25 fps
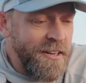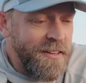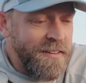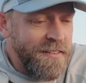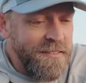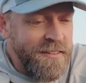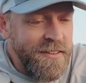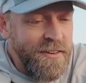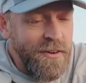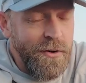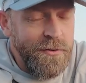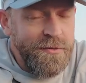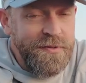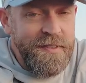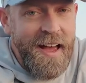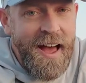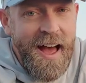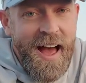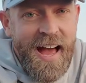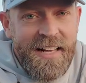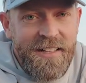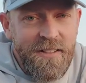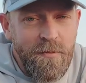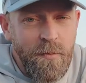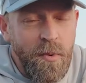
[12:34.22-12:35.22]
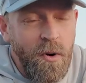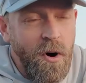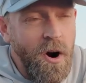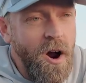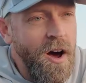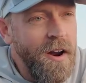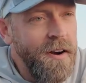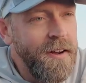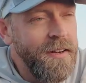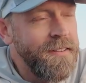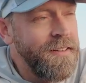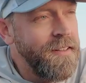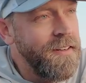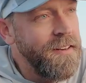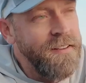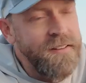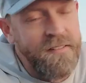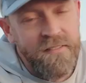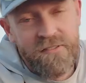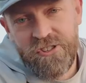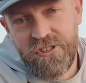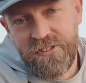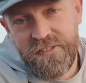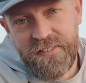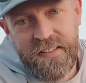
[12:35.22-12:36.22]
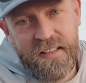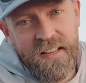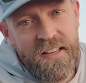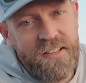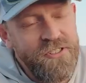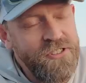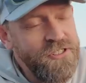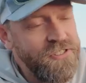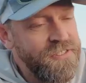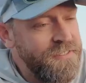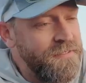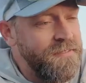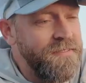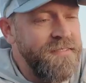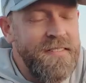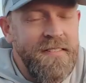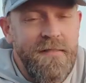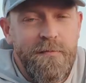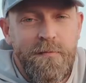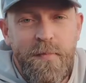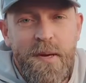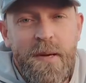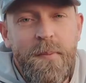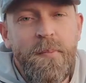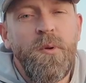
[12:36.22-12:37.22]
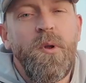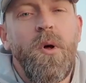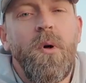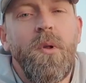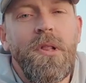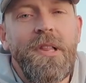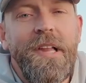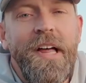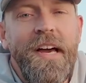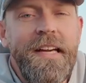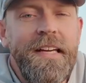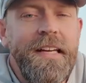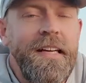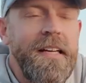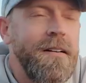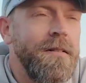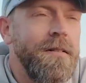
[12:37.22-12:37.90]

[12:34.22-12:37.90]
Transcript: and tagged a product, and it just people don't like